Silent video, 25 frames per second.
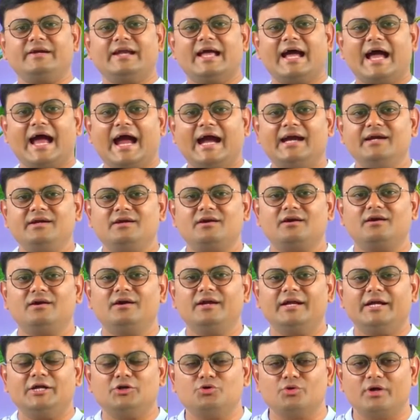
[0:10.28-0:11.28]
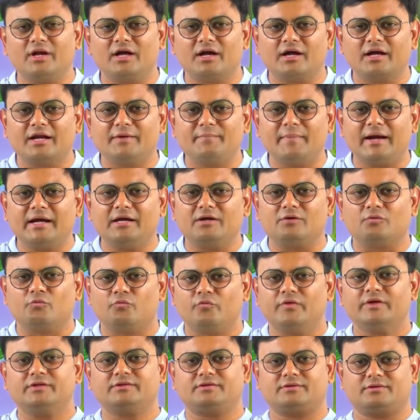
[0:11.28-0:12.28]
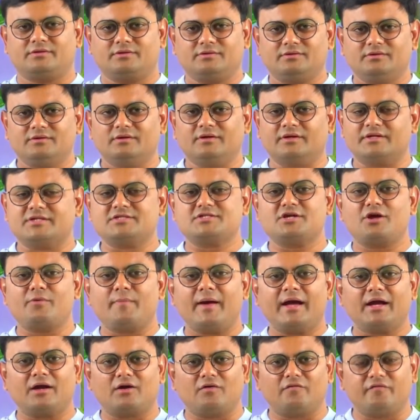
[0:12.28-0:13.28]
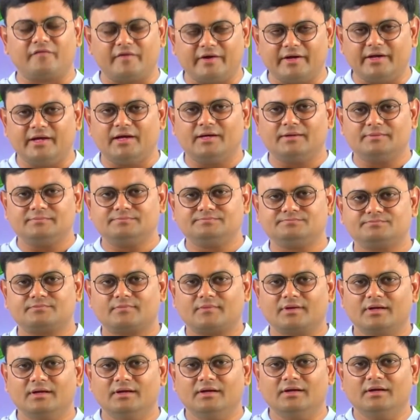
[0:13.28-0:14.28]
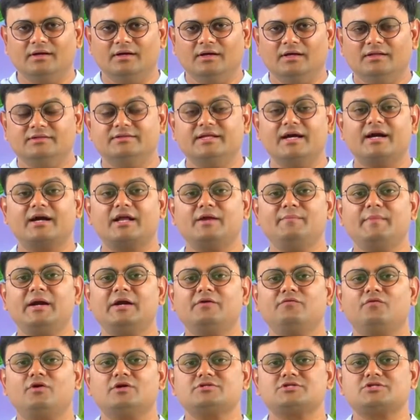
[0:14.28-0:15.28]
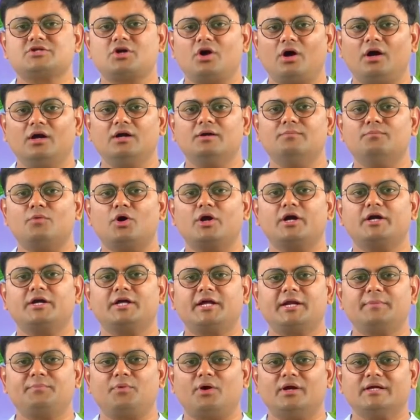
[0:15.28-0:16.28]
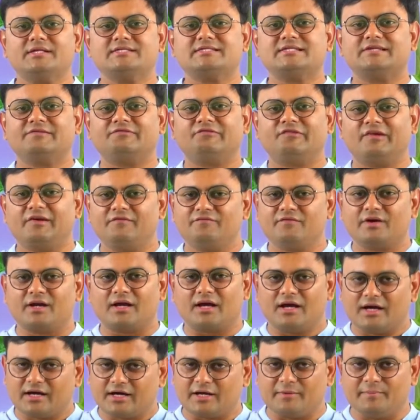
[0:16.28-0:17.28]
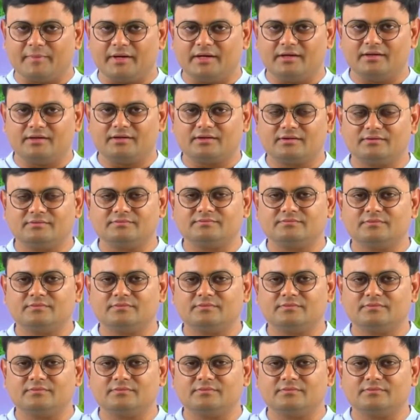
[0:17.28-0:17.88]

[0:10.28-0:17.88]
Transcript: of India entered into an agreement with Reserve Bank of India. The agreement was called Monetary Policy Framework Agreement.